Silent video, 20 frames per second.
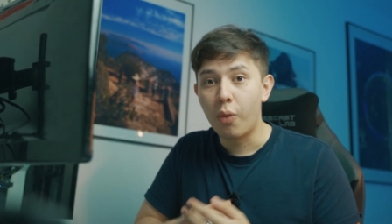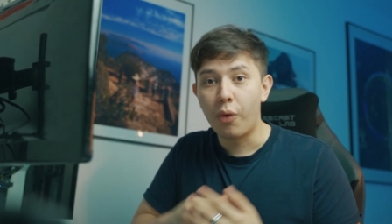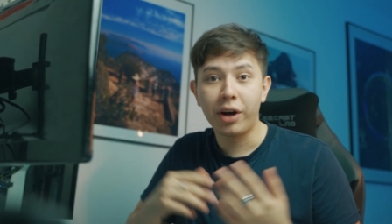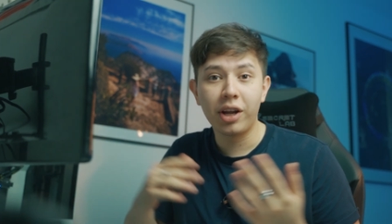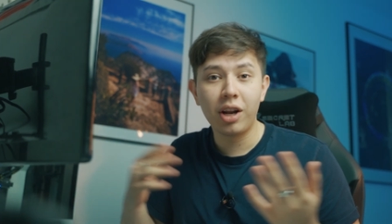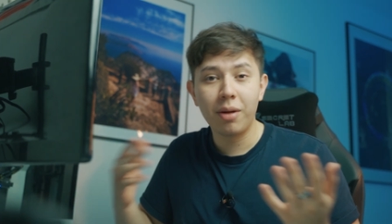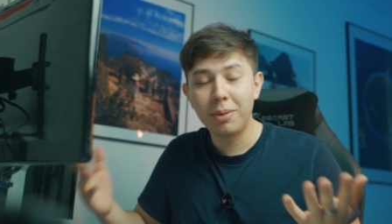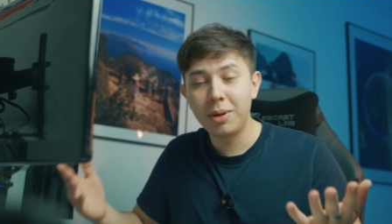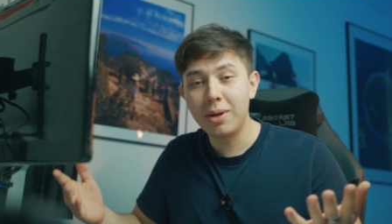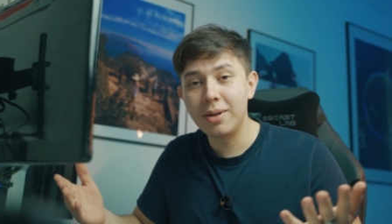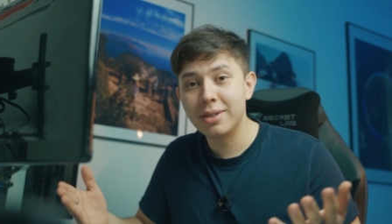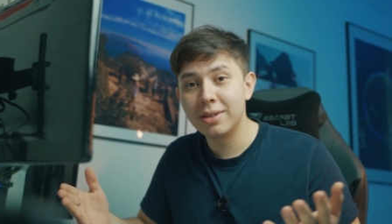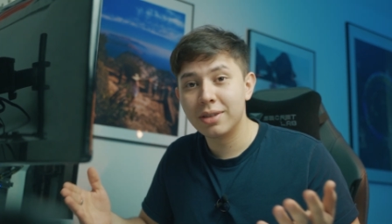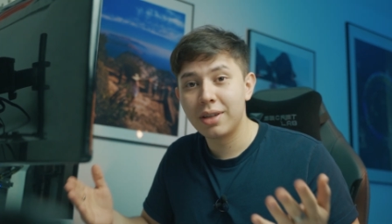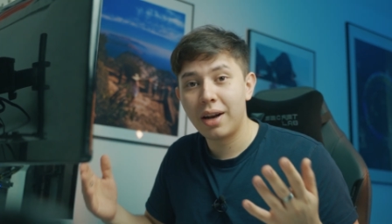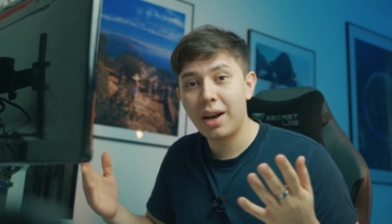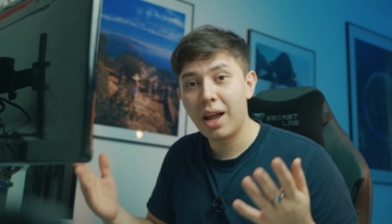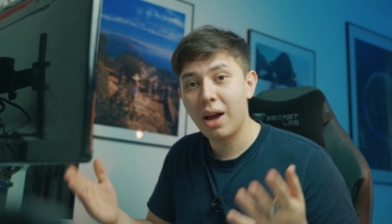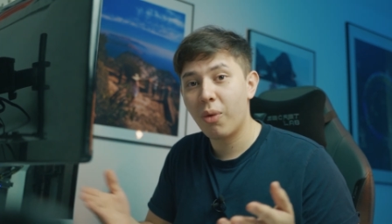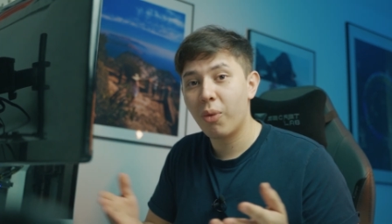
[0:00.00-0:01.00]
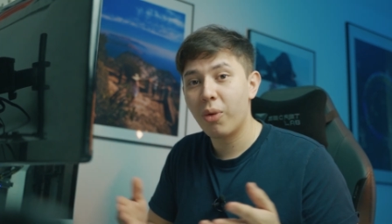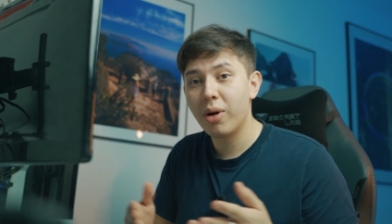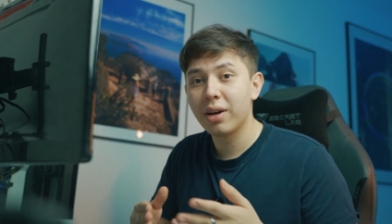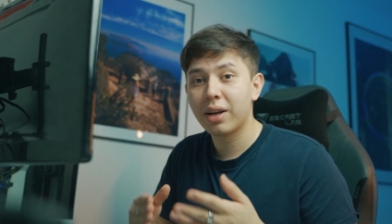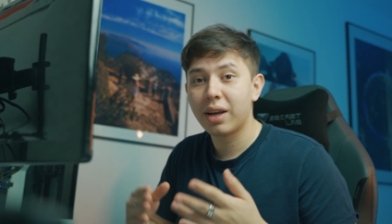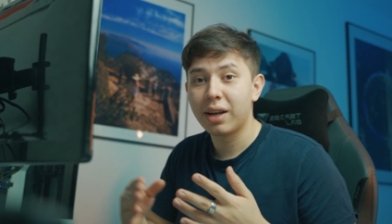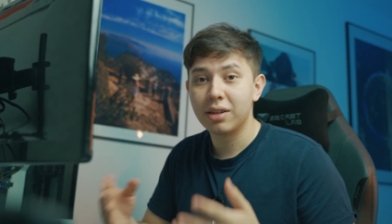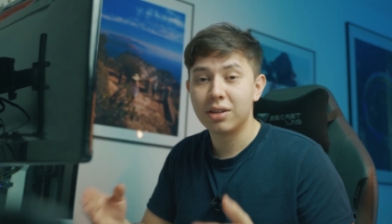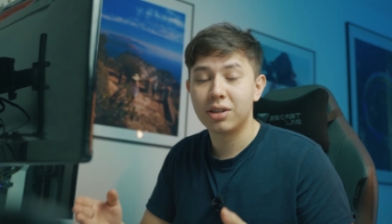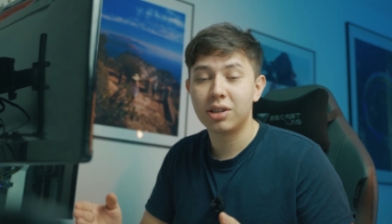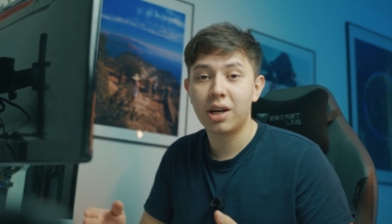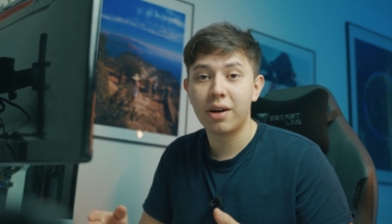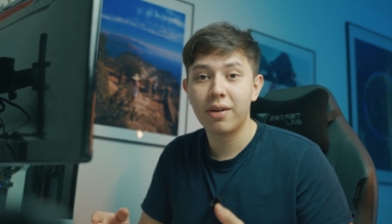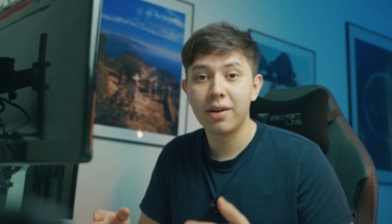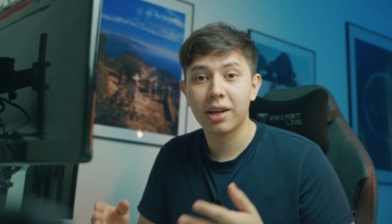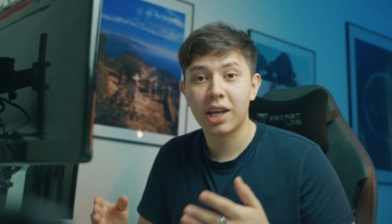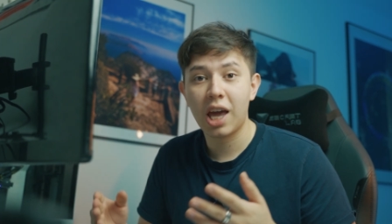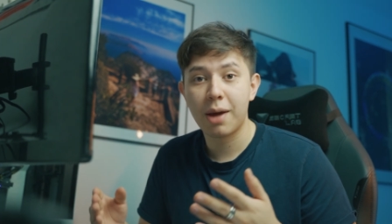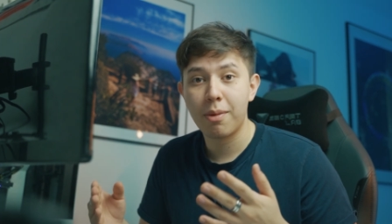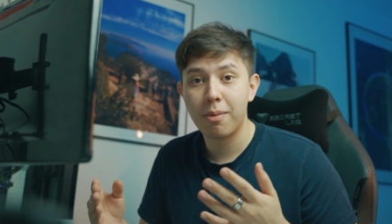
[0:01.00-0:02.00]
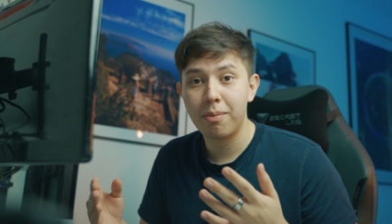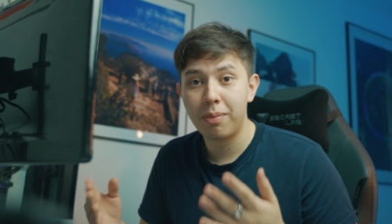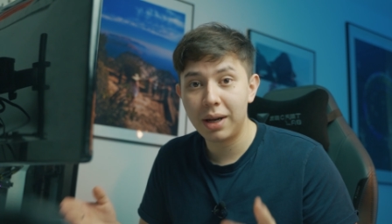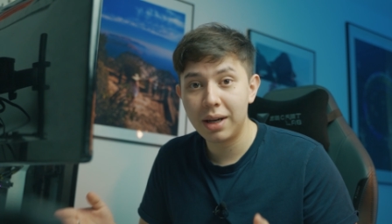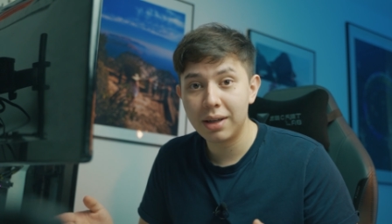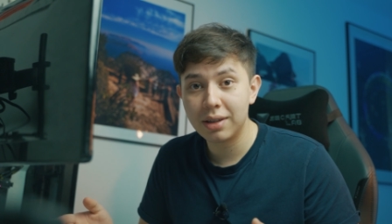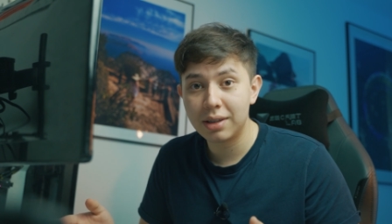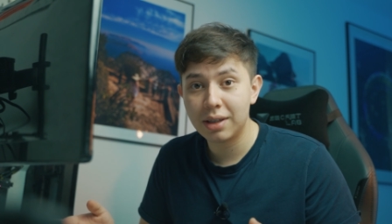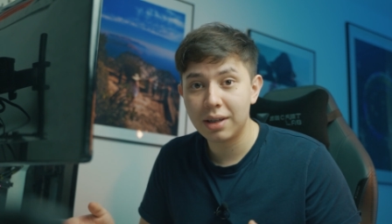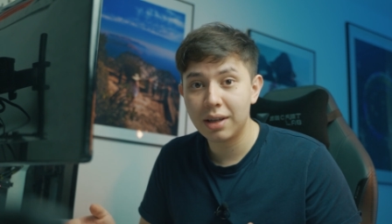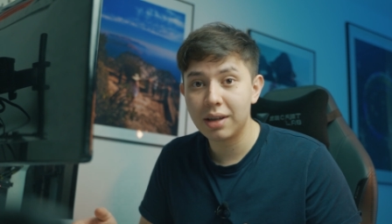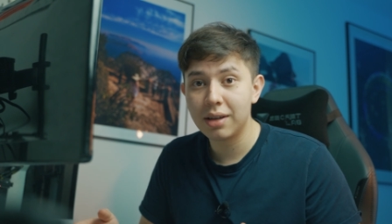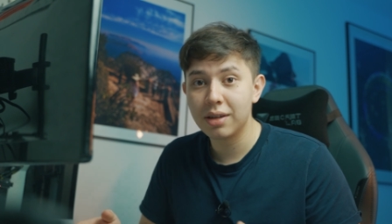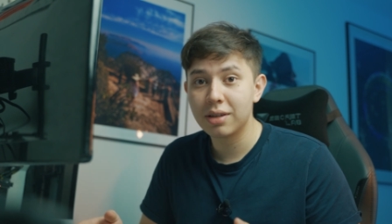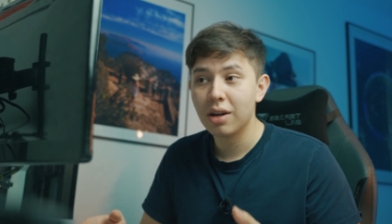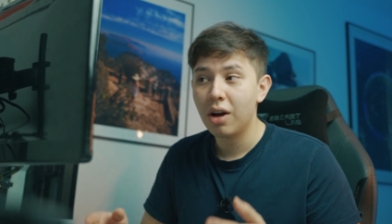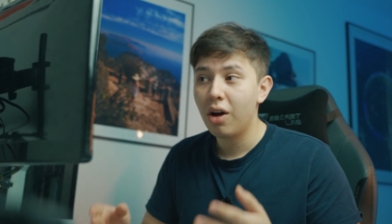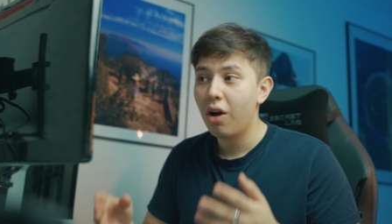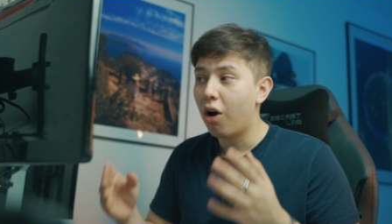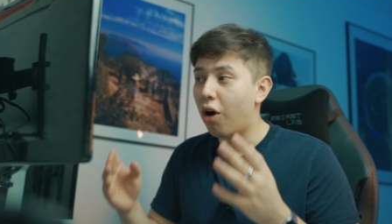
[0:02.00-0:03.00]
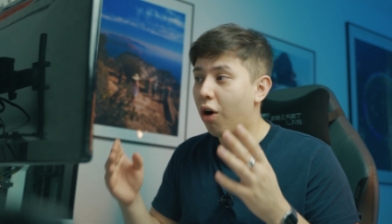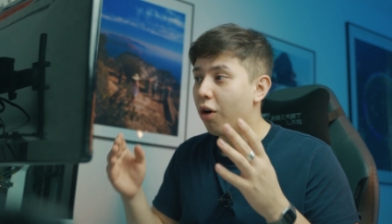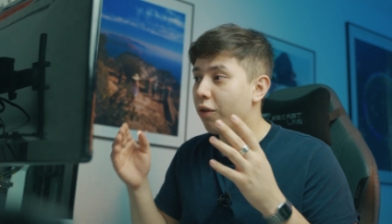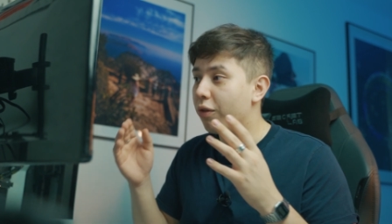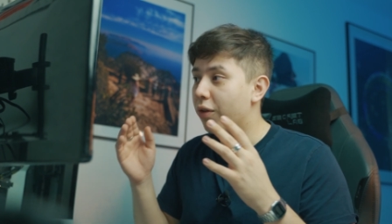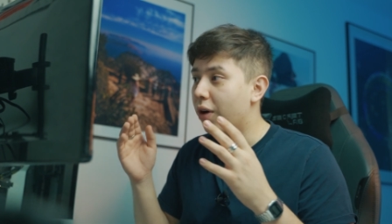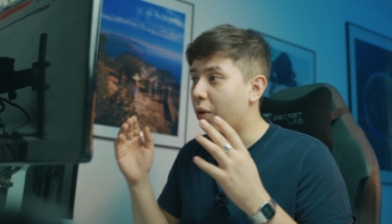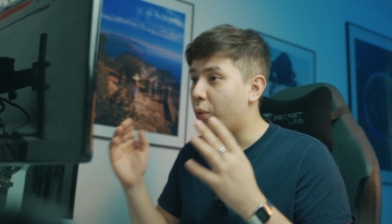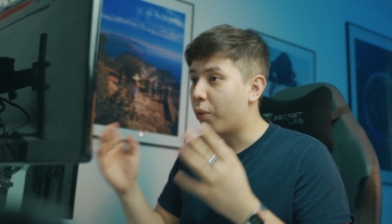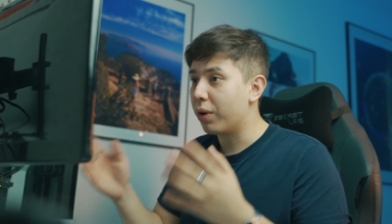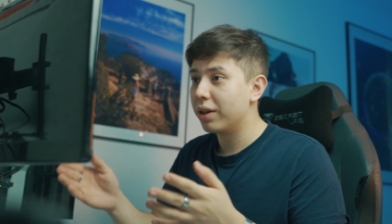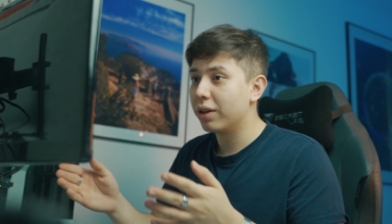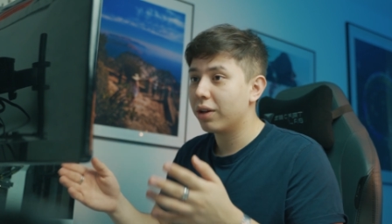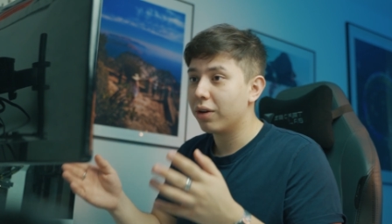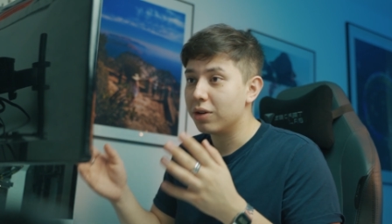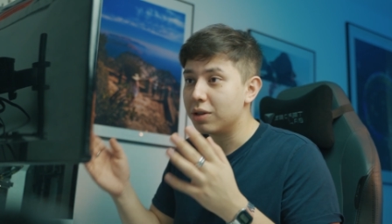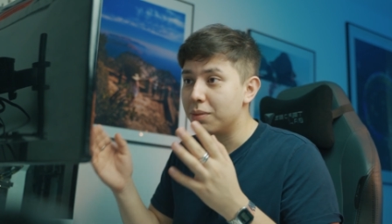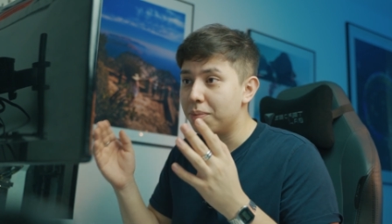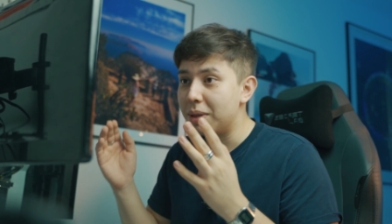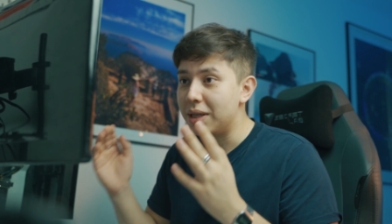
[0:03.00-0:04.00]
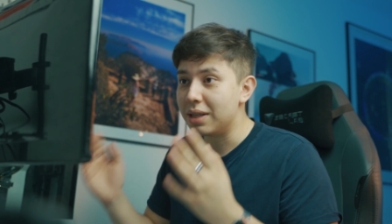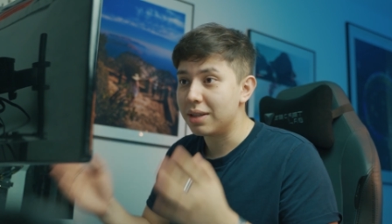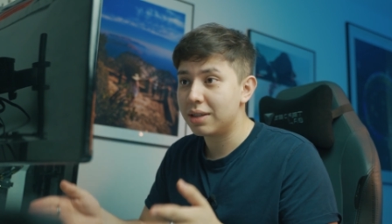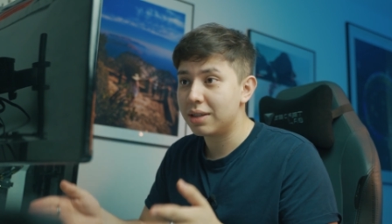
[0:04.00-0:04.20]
We're gonna be using the network and sharing capabilities of a Windows P